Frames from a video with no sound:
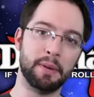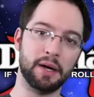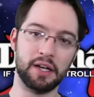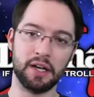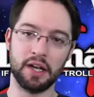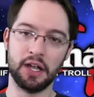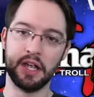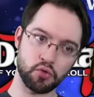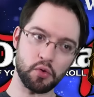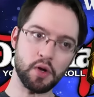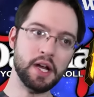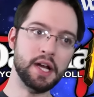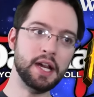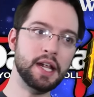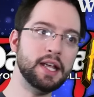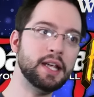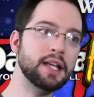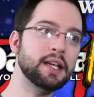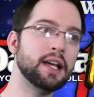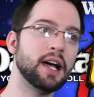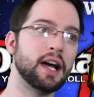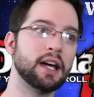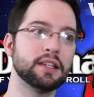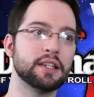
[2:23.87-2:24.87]
but
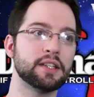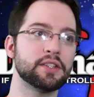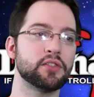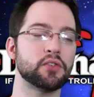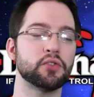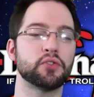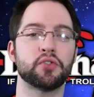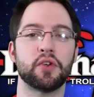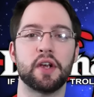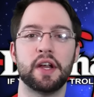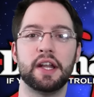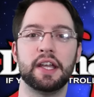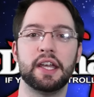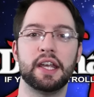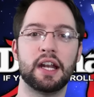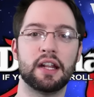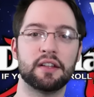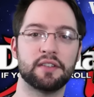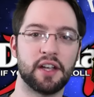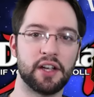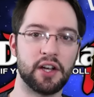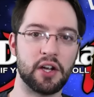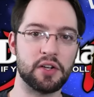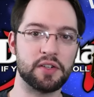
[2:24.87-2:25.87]
trading, unless you're trading an
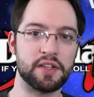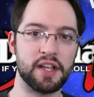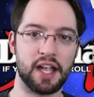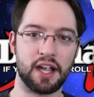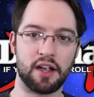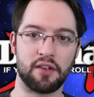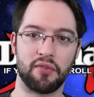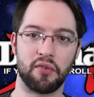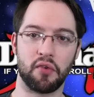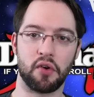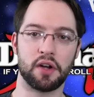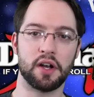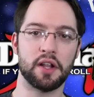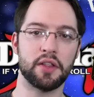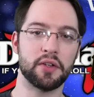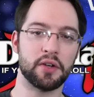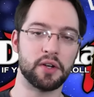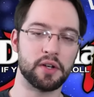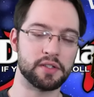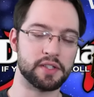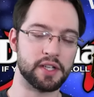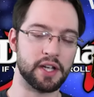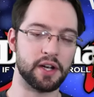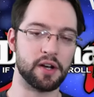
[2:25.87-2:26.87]
entire deck for
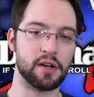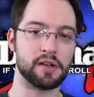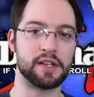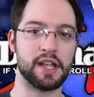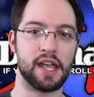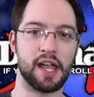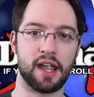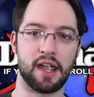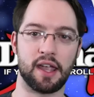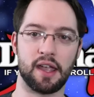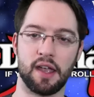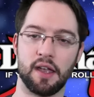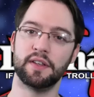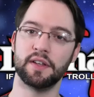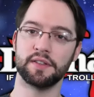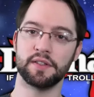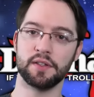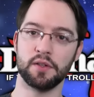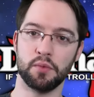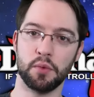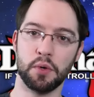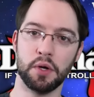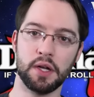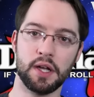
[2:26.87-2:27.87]
another entire deck,
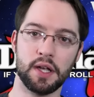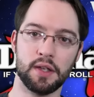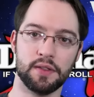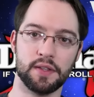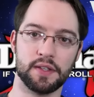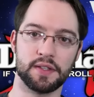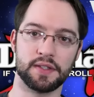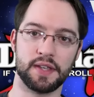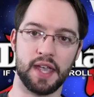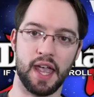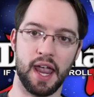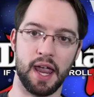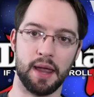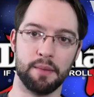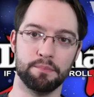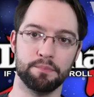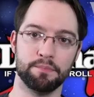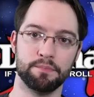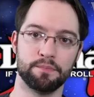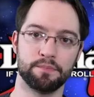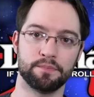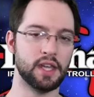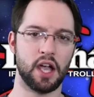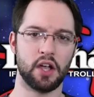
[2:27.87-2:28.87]
doesn't work in this game.
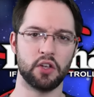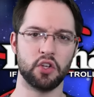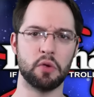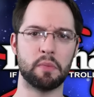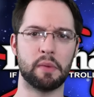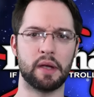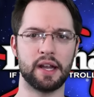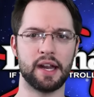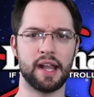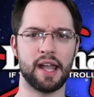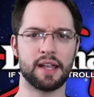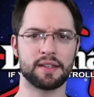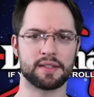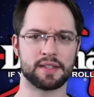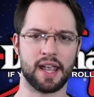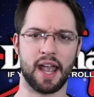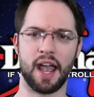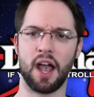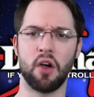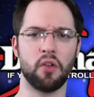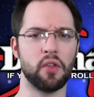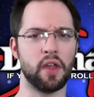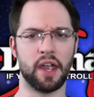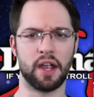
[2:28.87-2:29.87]
Now you might ask,
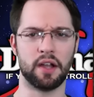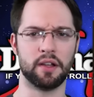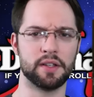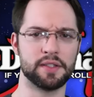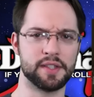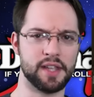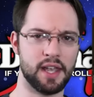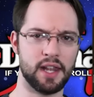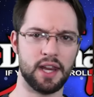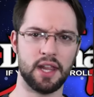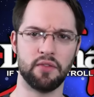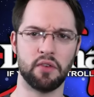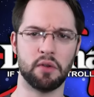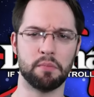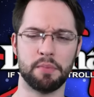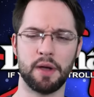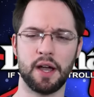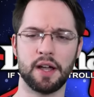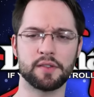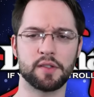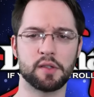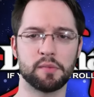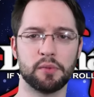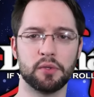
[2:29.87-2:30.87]
how the hell is that even
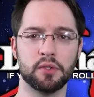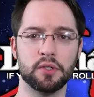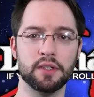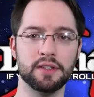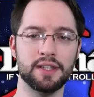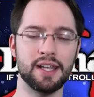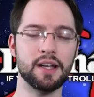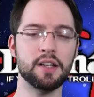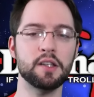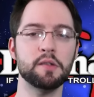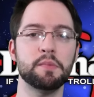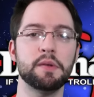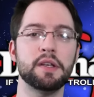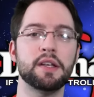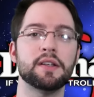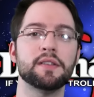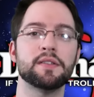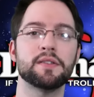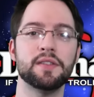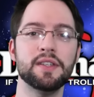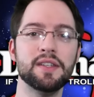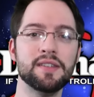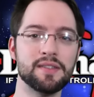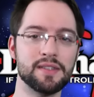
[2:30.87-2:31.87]
possible? And that is
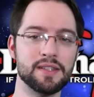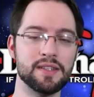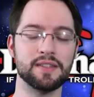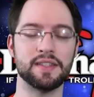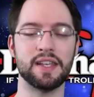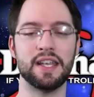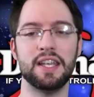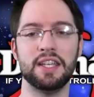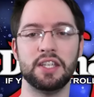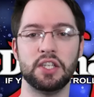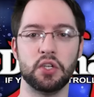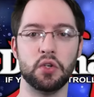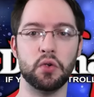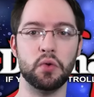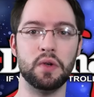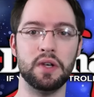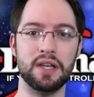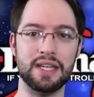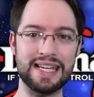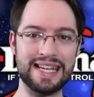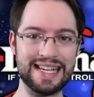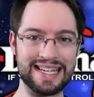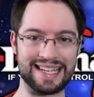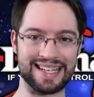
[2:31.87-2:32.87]
because this is a
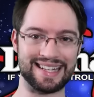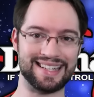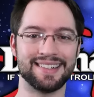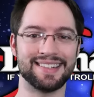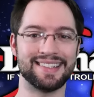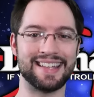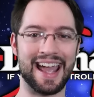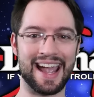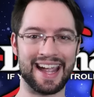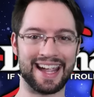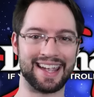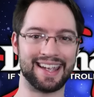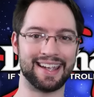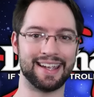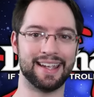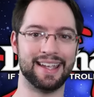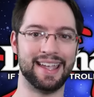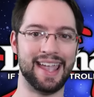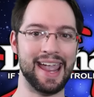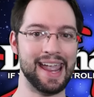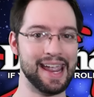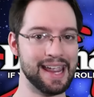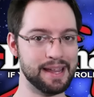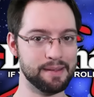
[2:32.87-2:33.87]
unique deck
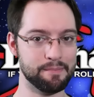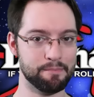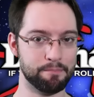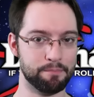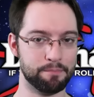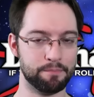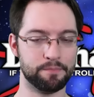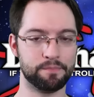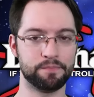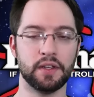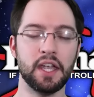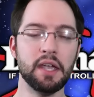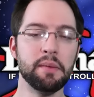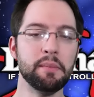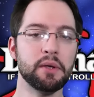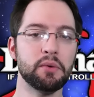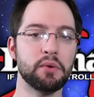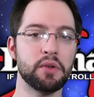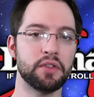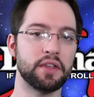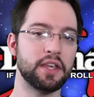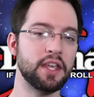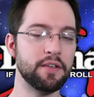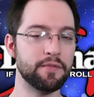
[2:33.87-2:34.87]
game. The gimmick
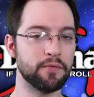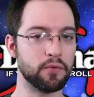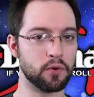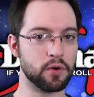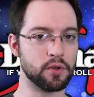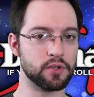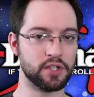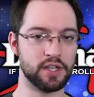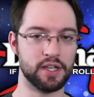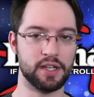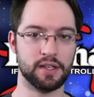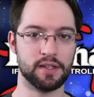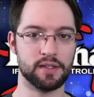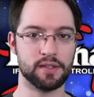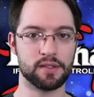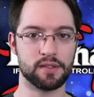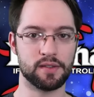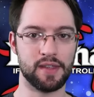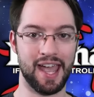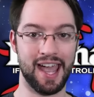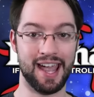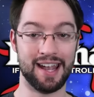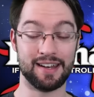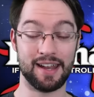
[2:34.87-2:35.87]
with Keyforge is
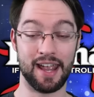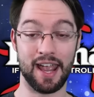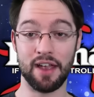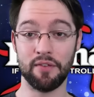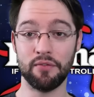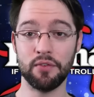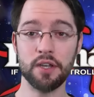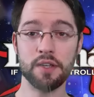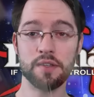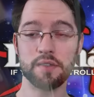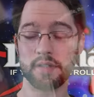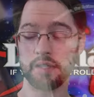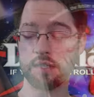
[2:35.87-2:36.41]
that every